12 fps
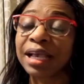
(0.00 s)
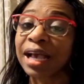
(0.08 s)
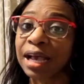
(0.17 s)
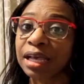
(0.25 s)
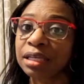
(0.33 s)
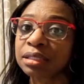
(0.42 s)

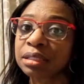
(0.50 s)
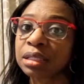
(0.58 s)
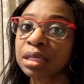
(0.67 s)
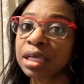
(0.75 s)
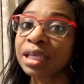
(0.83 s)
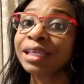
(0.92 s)
Guys,
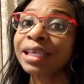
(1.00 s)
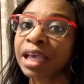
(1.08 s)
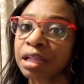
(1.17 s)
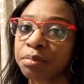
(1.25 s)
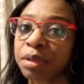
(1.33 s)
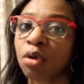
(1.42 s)
it
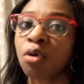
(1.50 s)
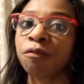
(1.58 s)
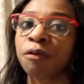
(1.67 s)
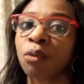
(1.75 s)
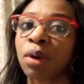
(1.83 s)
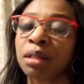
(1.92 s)
can be
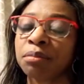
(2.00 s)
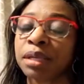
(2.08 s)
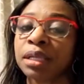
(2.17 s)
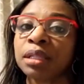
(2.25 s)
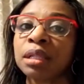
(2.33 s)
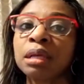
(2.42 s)

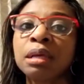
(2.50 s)
overwhelming